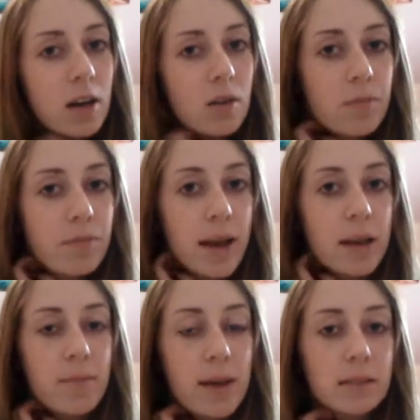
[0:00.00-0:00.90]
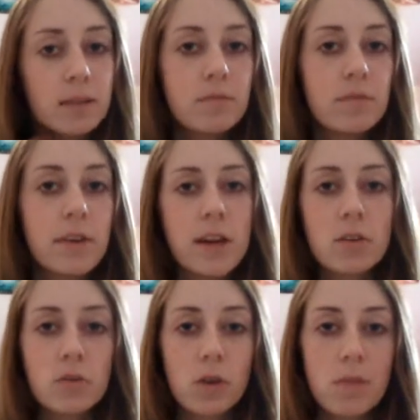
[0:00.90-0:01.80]
I might make some
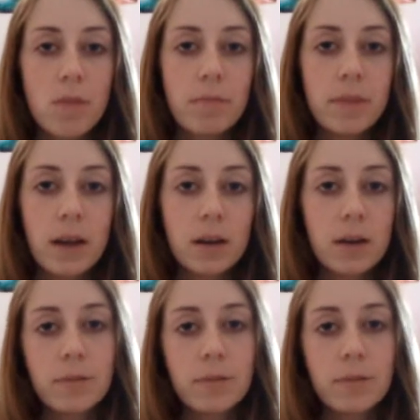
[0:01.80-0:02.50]
videos while I'm up there.